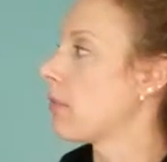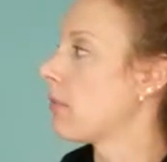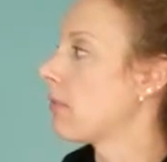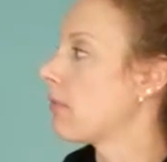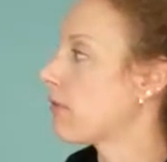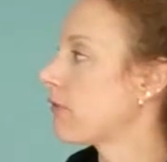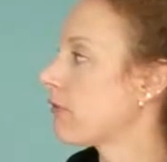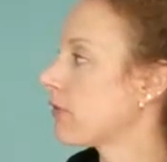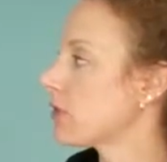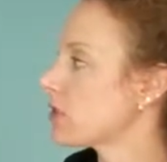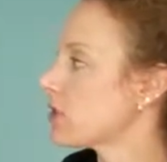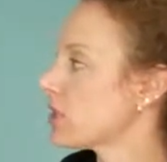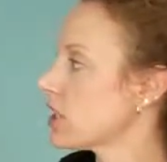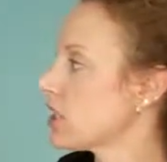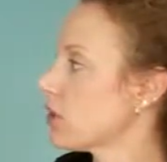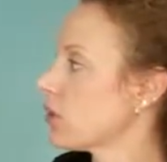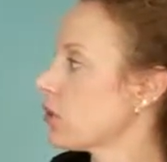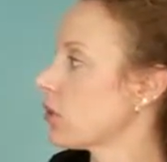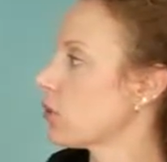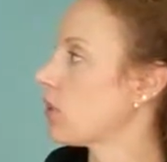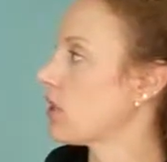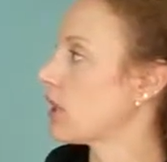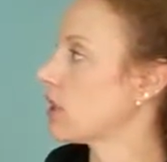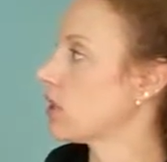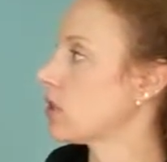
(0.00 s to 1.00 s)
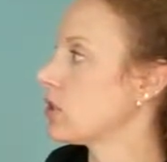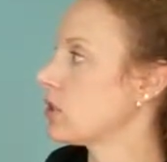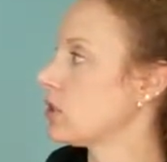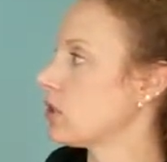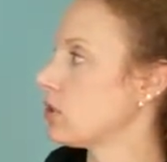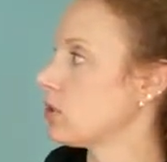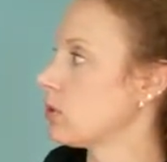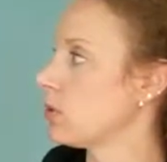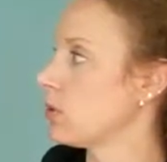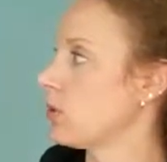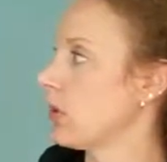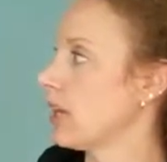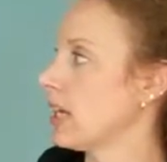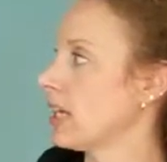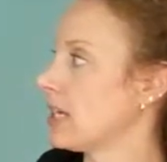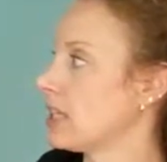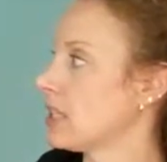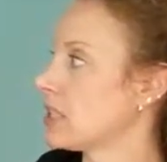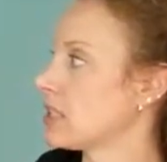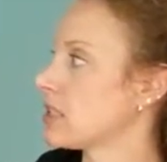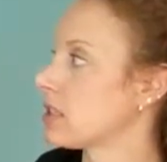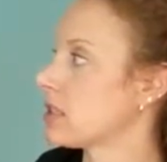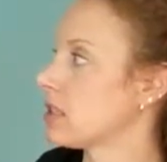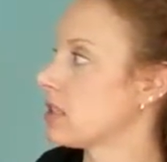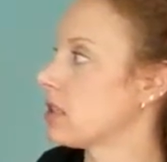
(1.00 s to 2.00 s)
First thing you're going to do
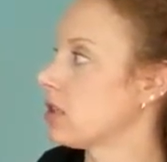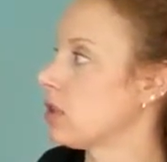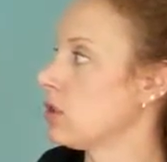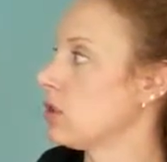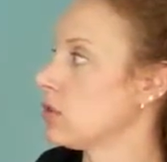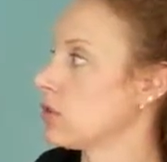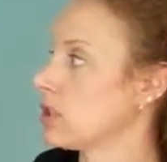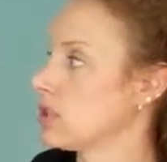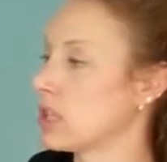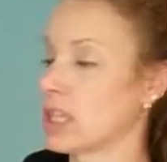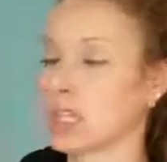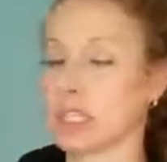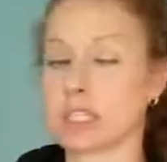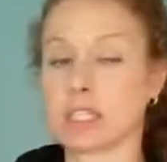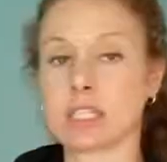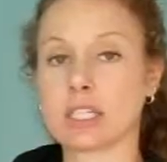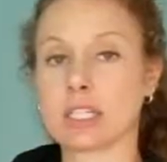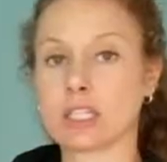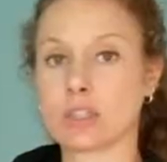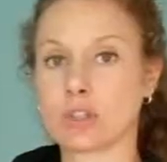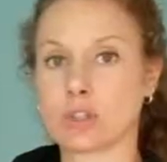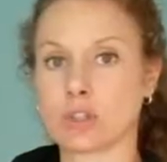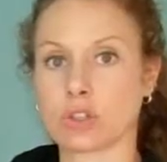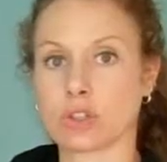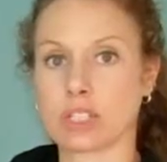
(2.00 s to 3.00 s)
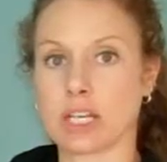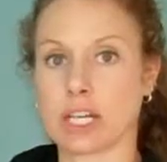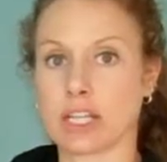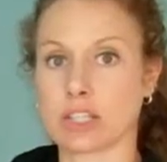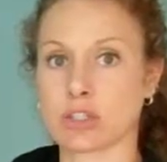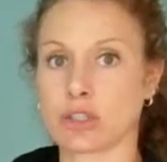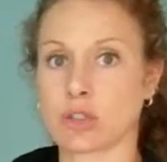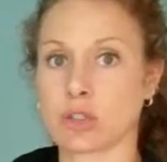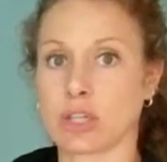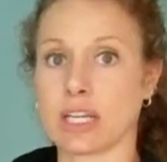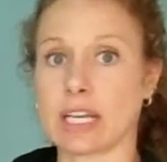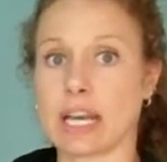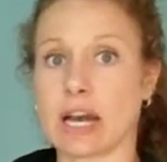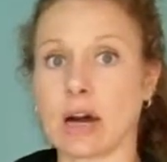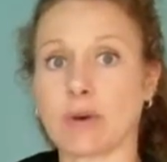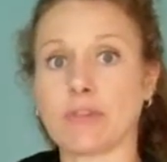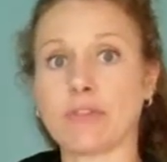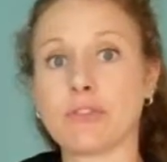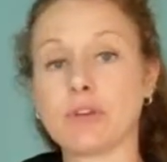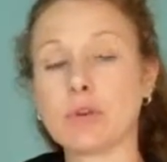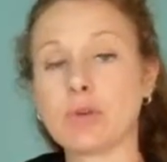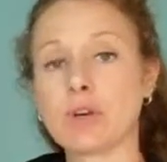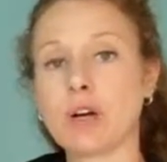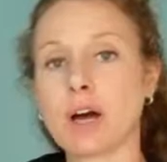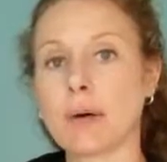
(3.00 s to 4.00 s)
is use the digital touchscreen. Now
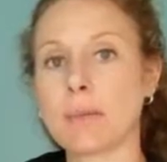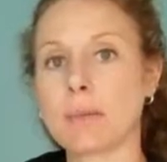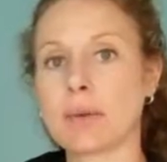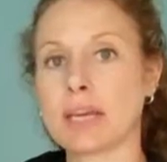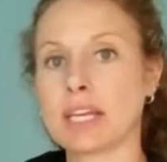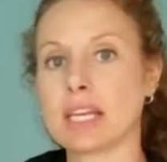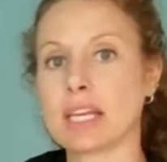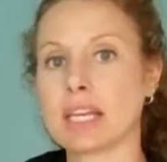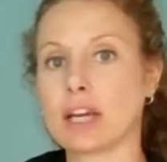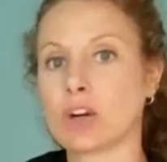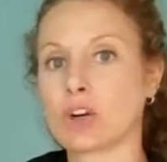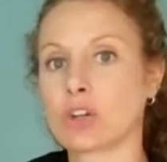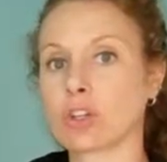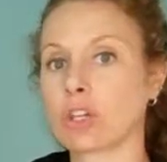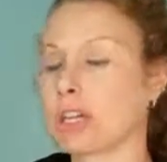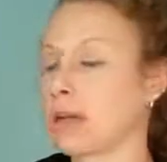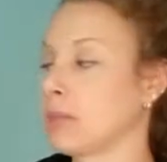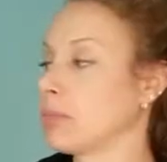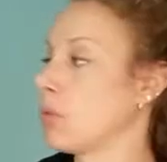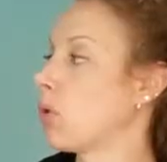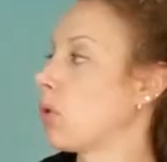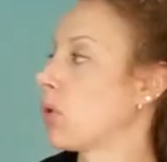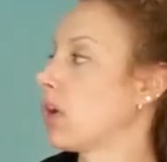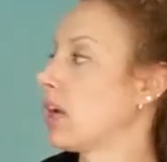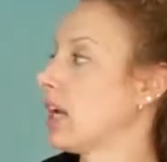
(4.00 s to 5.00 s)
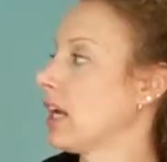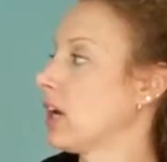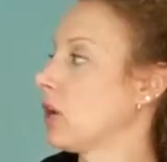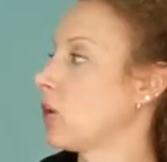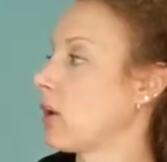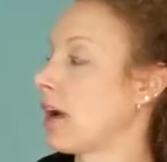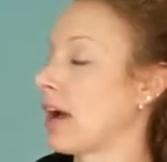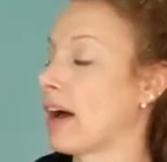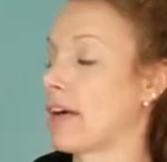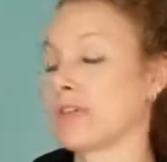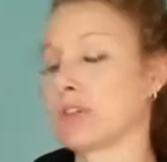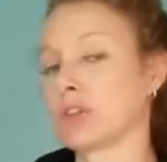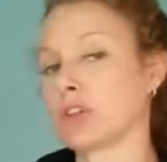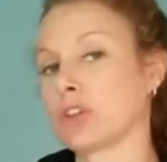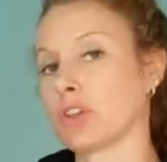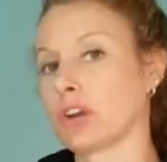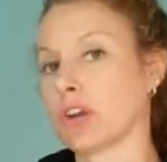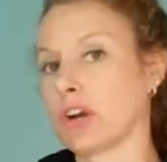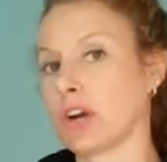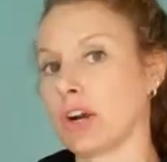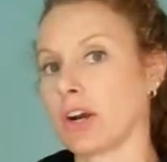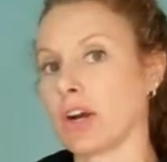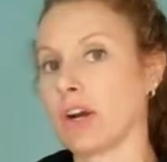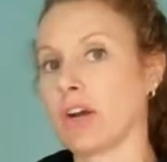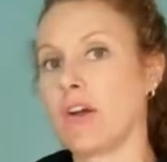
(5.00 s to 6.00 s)
if you come in early morning or after
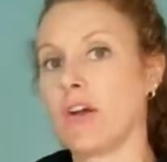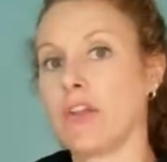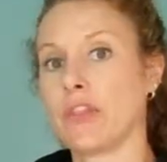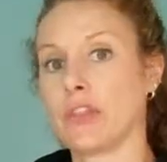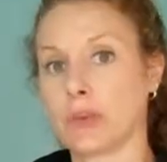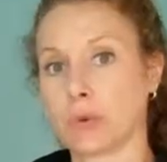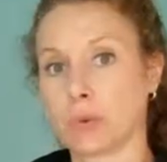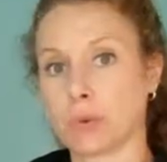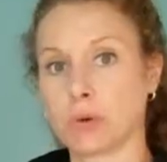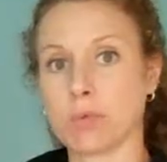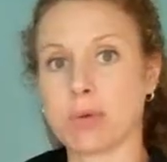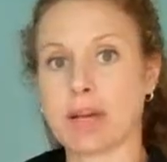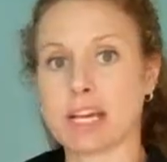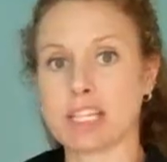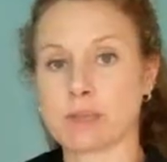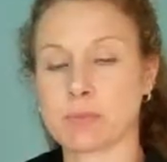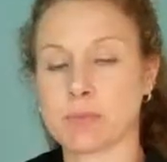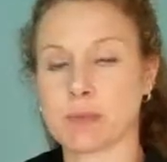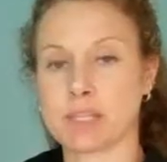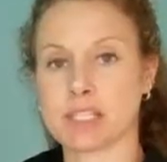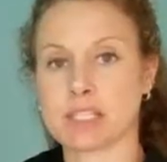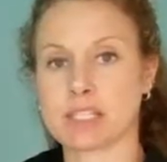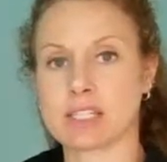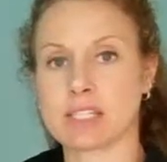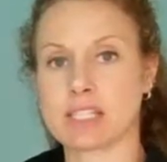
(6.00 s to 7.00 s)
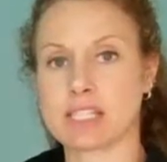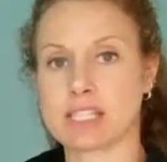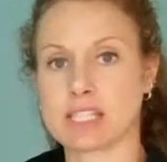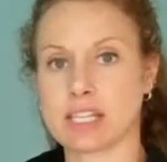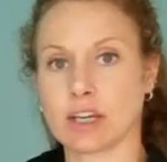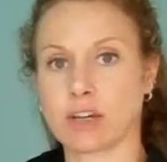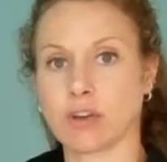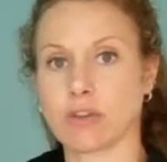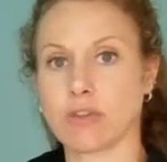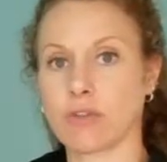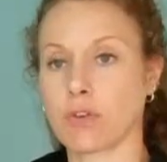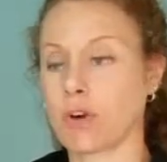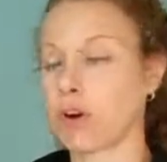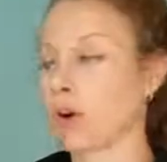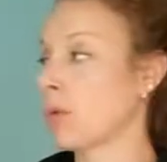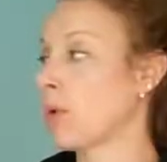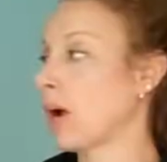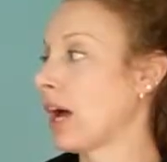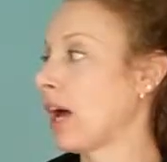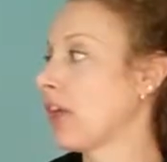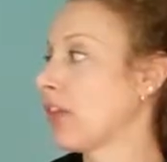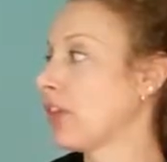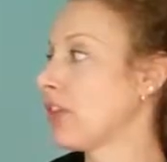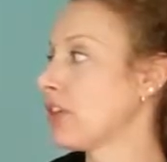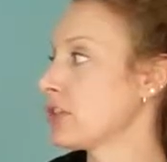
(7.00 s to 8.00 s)
the room has been still for a
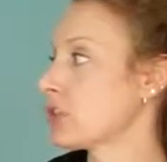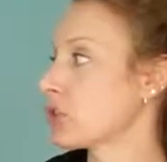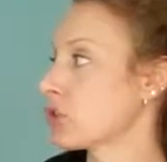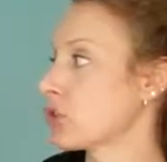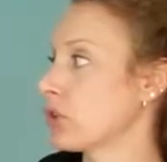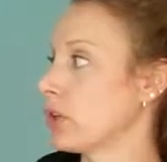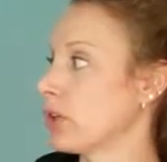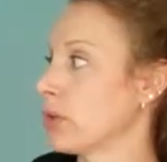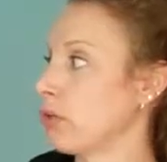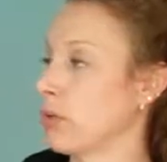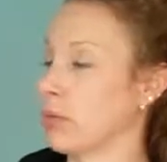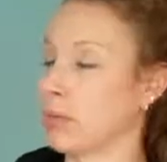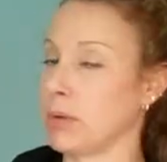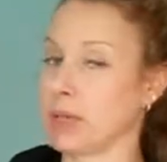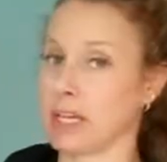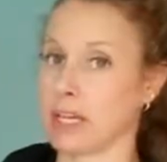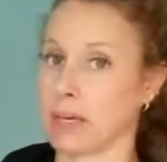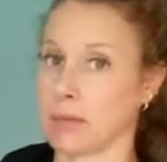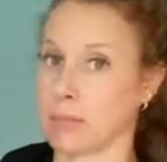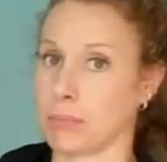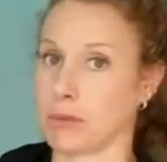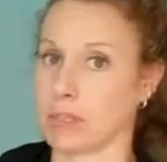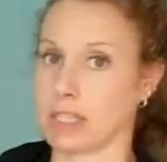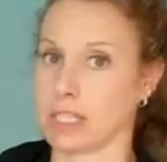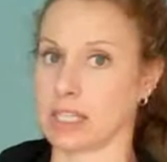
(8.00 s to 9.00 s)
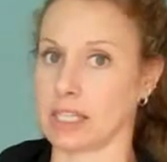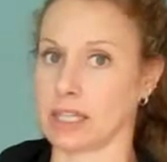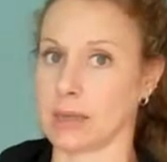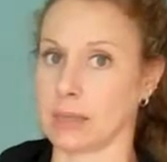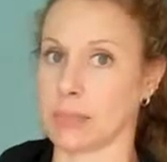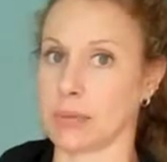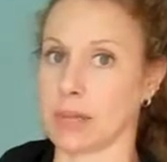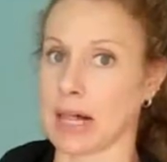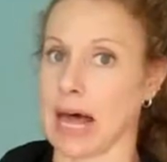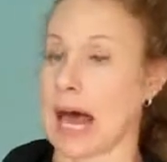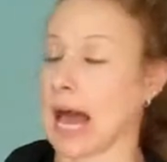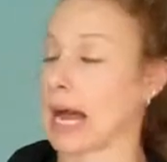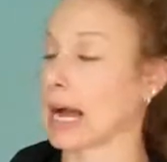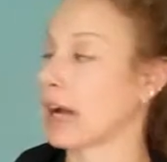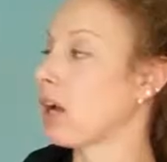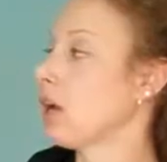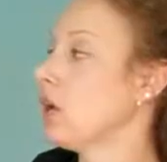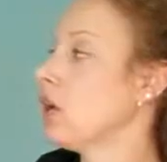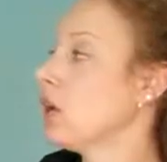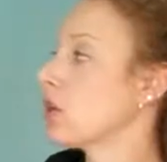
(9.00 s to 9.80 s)
while, this screen will be completely black.